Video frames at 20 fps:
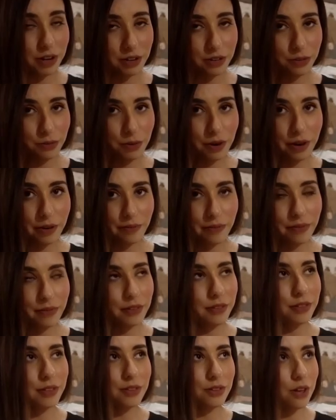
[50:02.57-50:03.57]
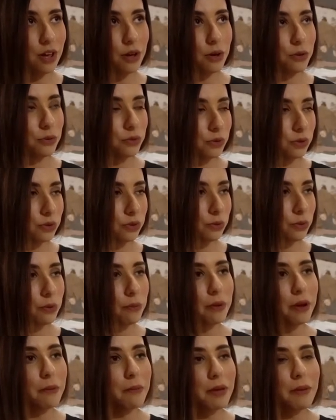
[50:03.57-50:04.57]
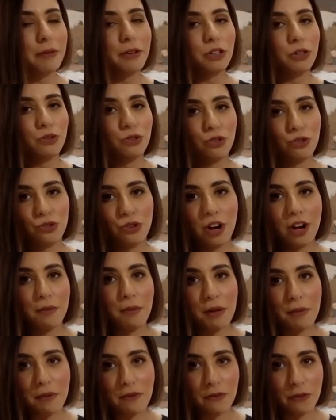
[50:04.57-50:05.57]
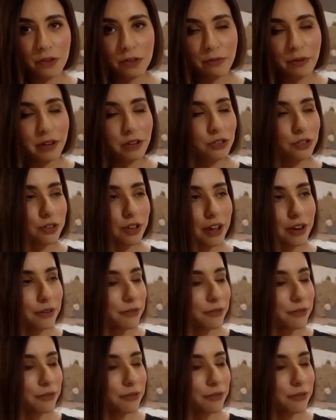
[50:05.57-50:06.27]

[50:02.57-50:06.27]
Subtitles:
to wear. This is not haute couture, but maybe she was just trying to make me feel special. I don't